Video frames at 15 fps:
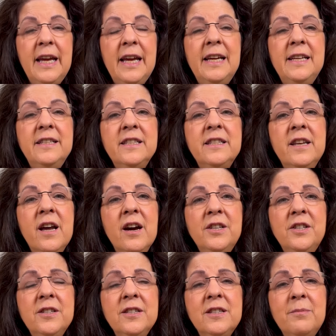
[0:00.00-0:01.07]
It's
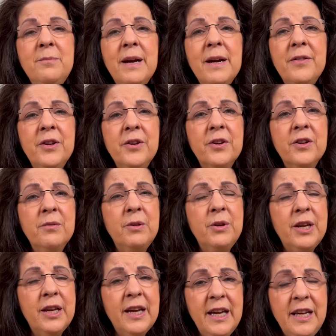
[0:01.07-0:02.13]
not just about their
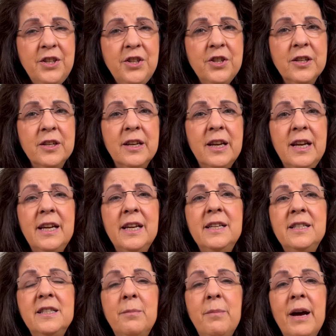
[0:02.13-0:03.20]
communication,
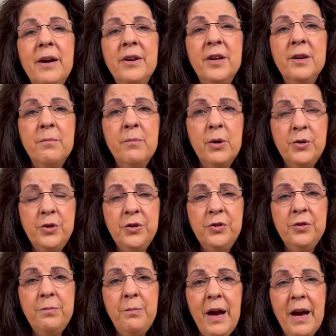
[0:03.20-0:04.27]
it's about an
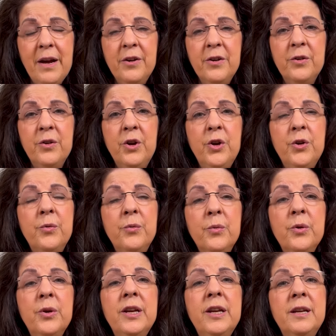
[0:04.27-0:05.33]
emotional pattern
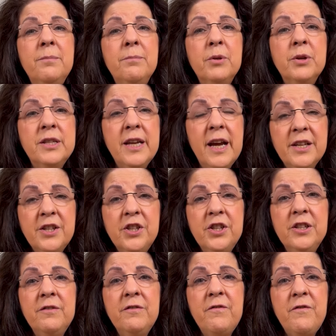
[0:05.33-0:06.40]
rooted in
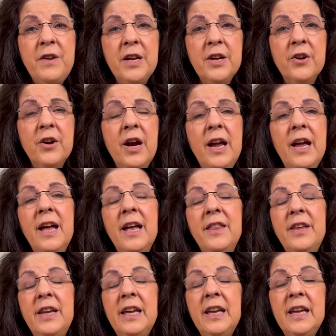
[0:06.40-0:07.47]
protection, fear,
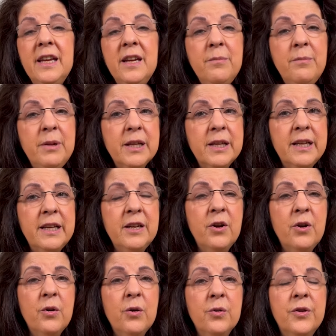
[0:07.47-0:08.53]
and the inability to
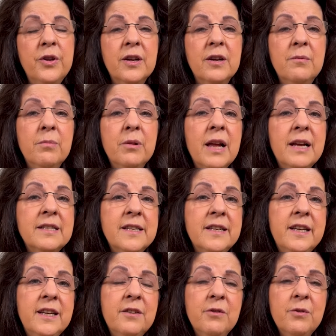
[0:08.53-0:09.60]
hold the
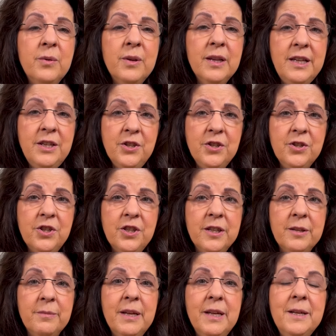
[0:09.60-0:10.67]
complexity of a relationship.